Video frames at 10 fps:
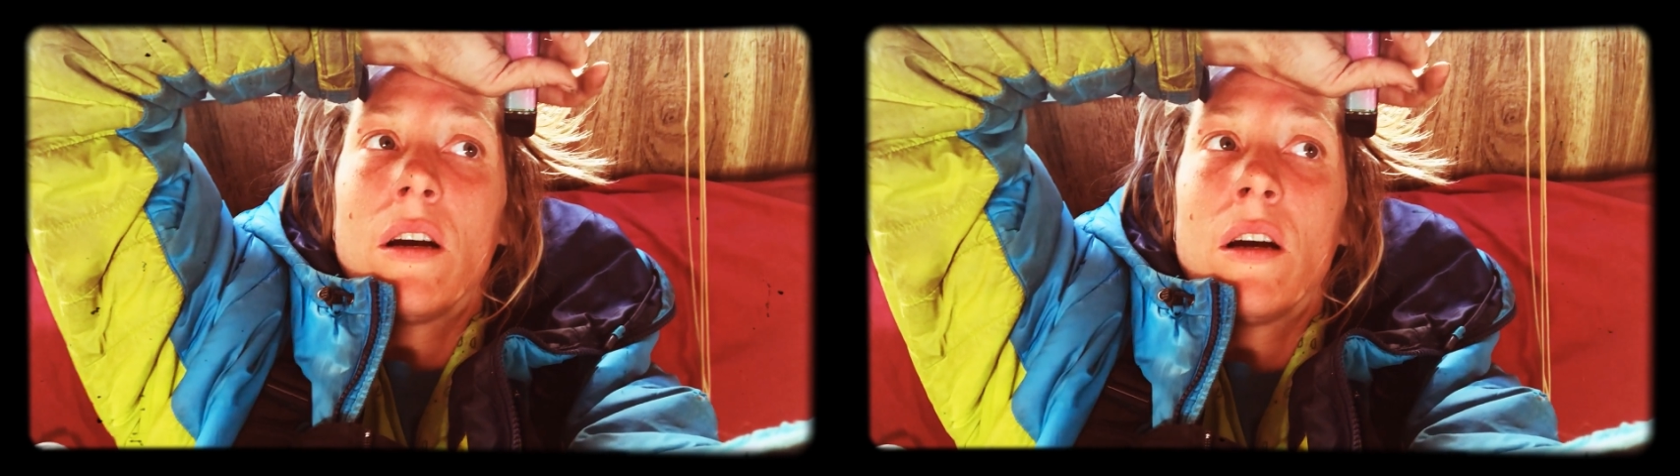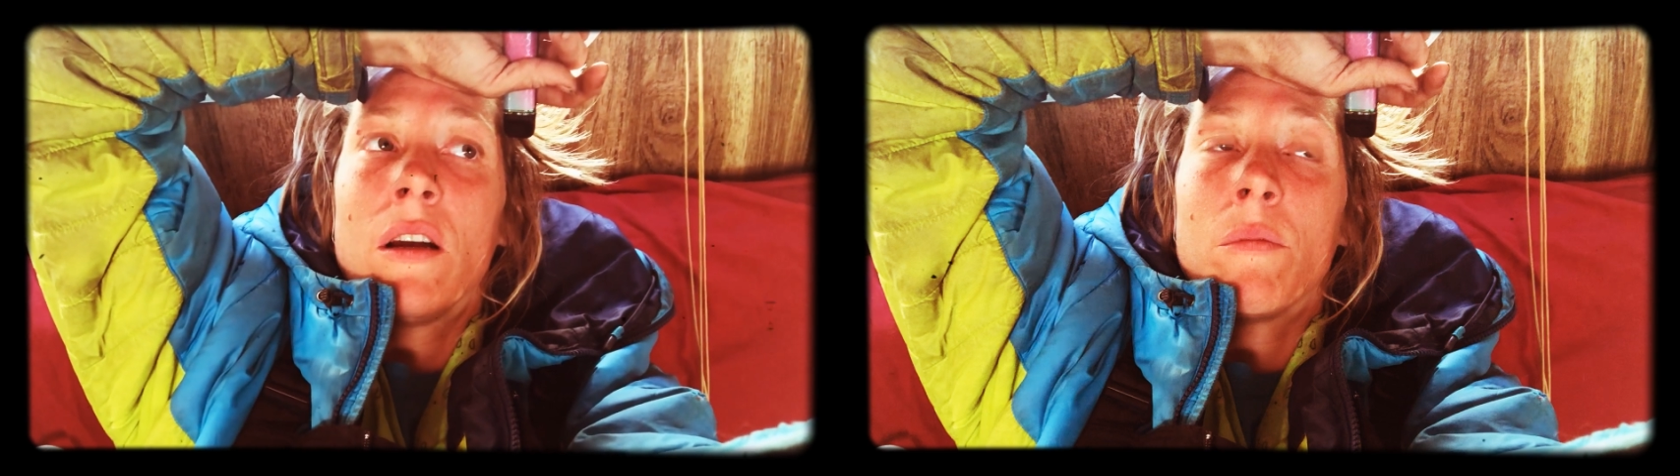
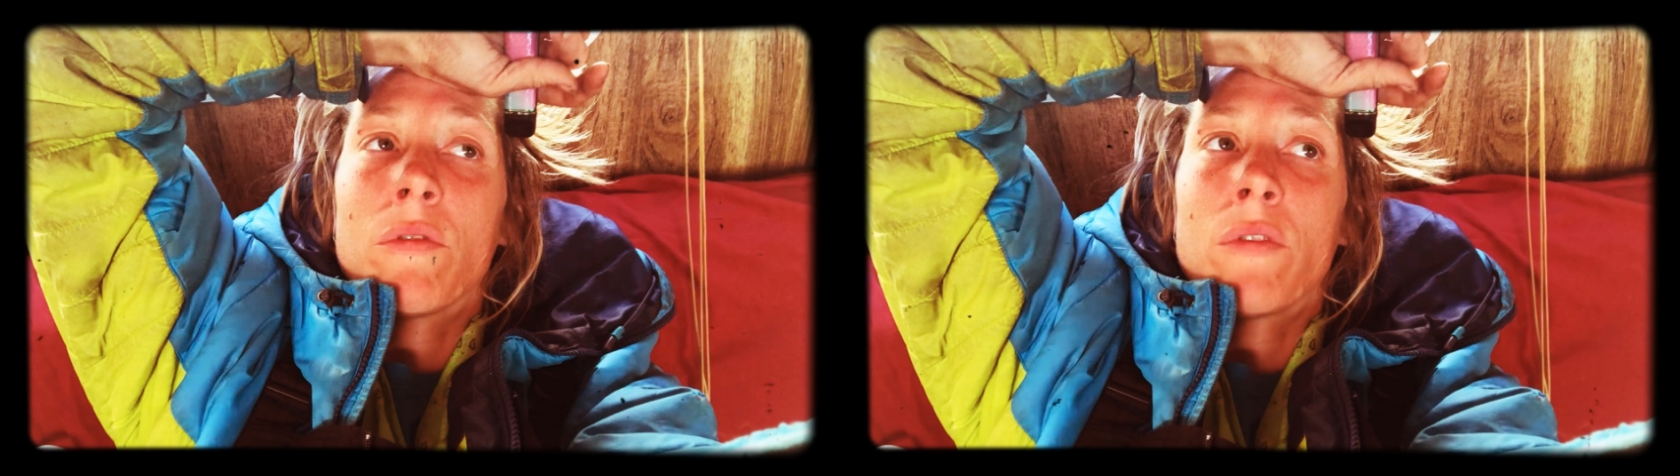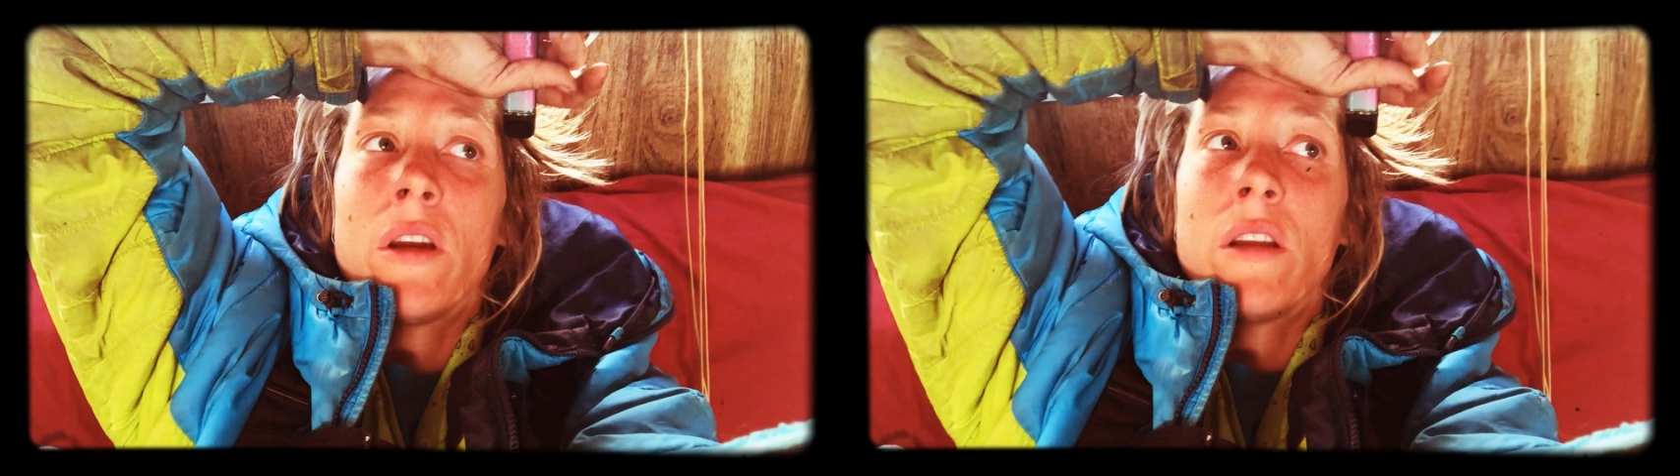I'm
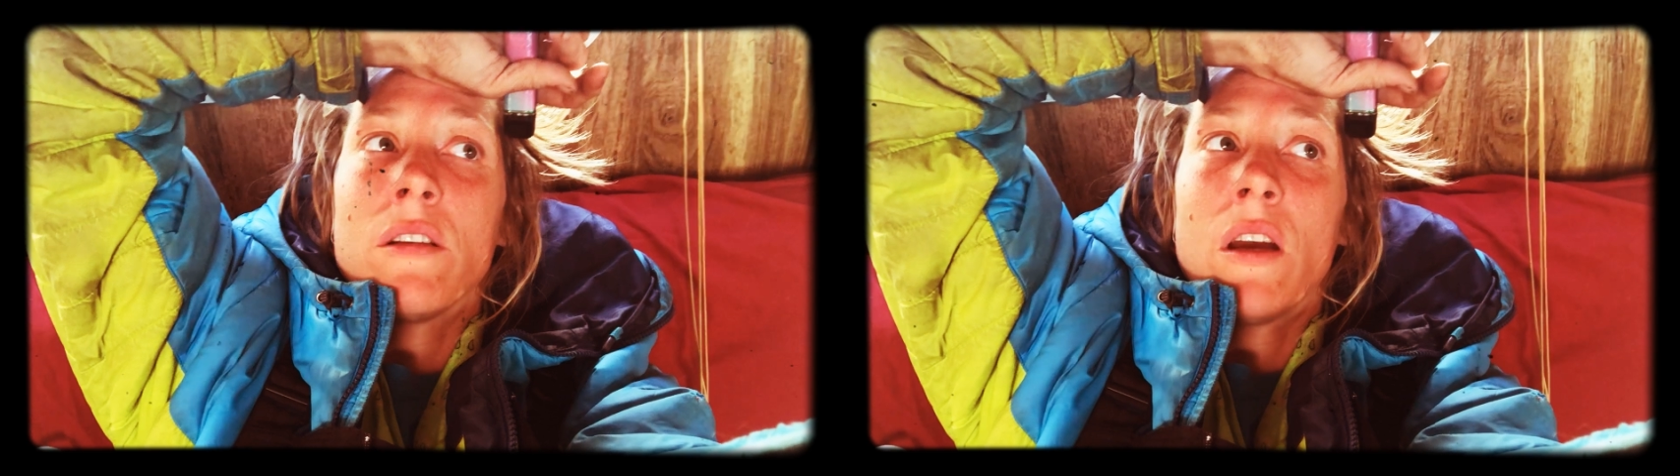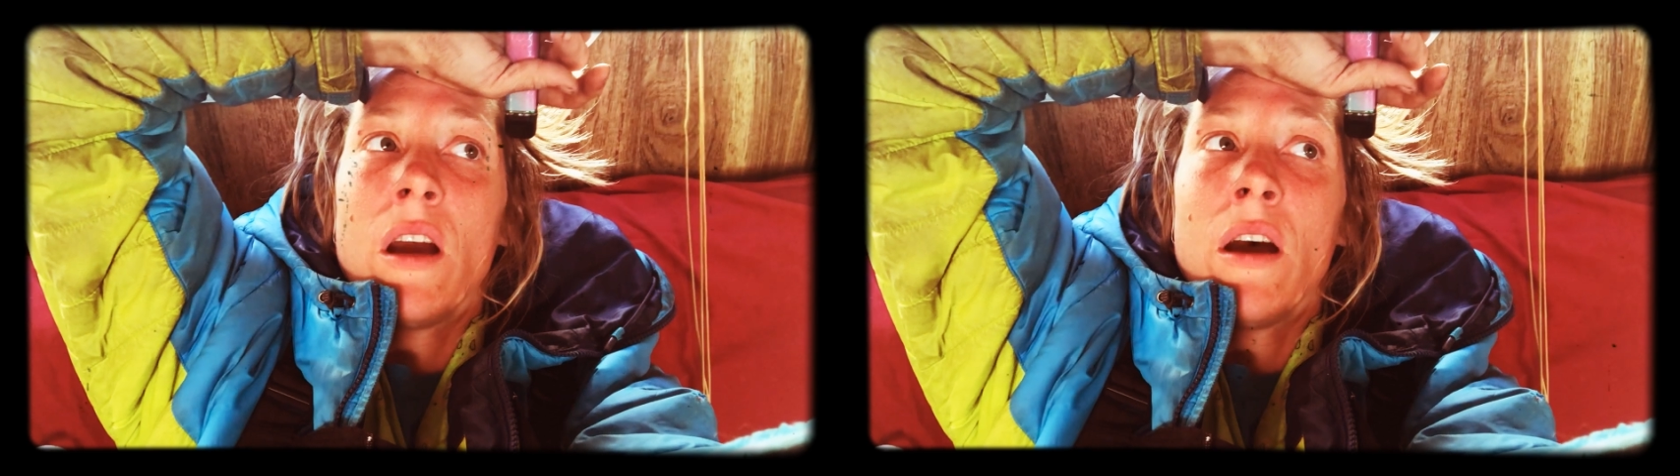
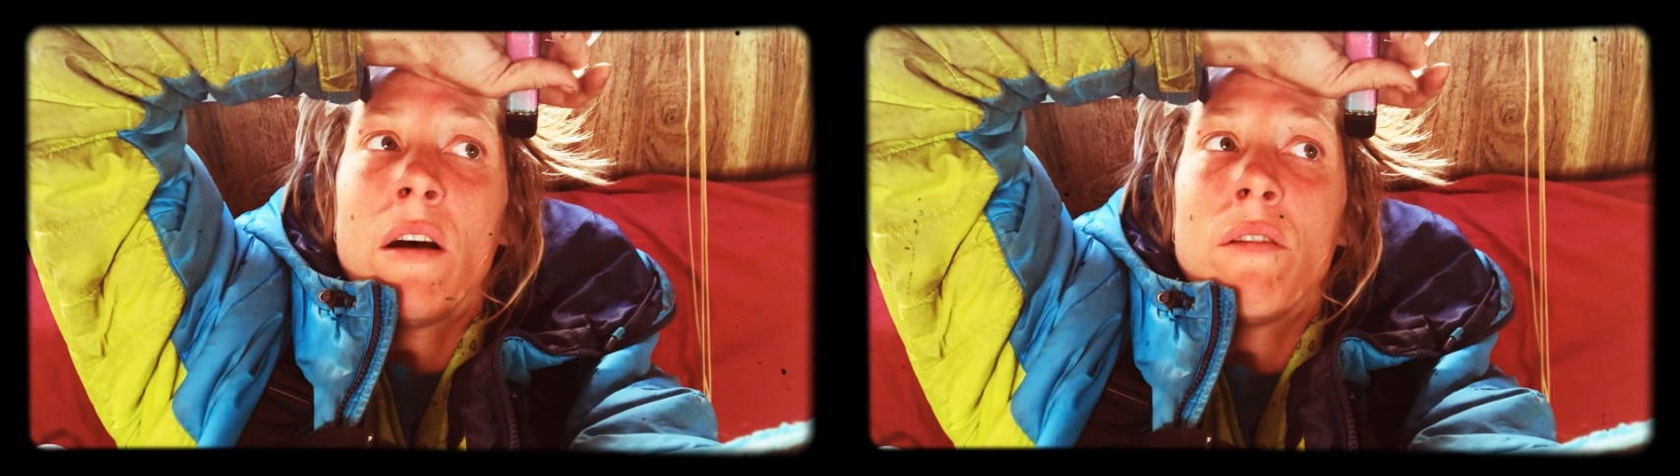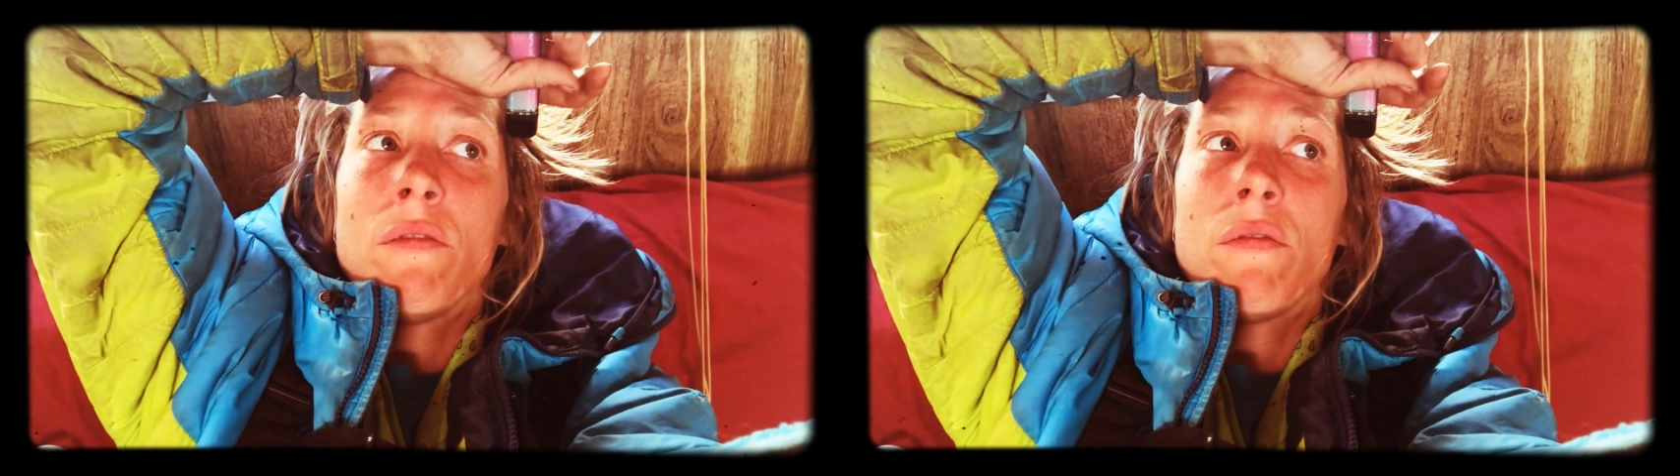afraid to
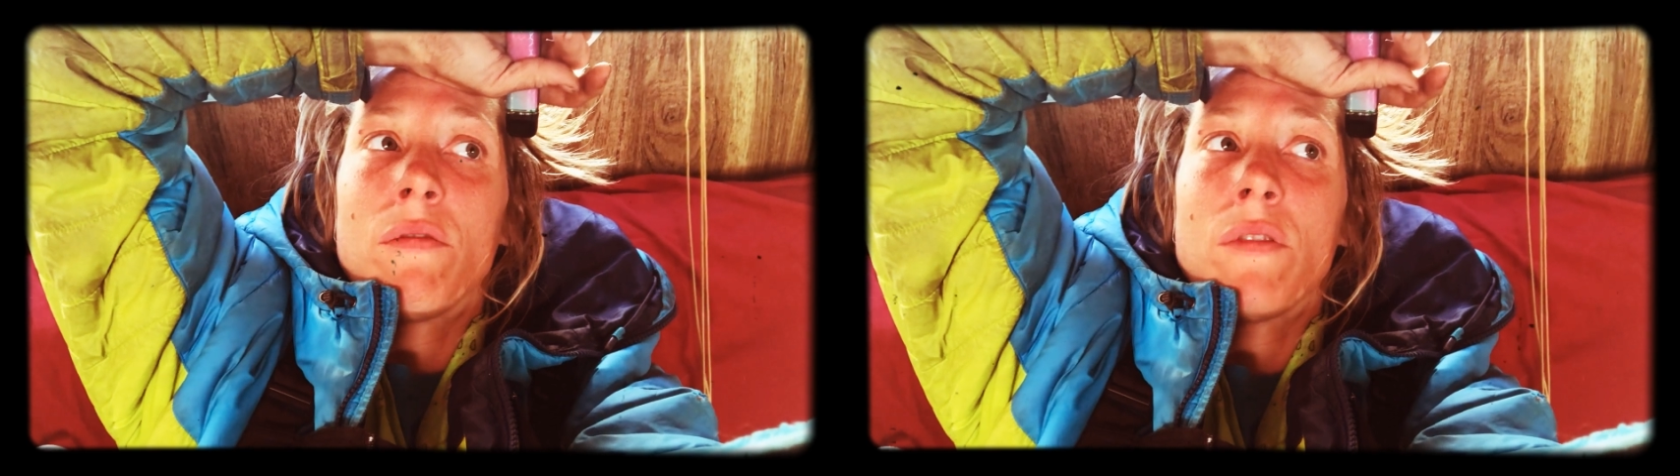have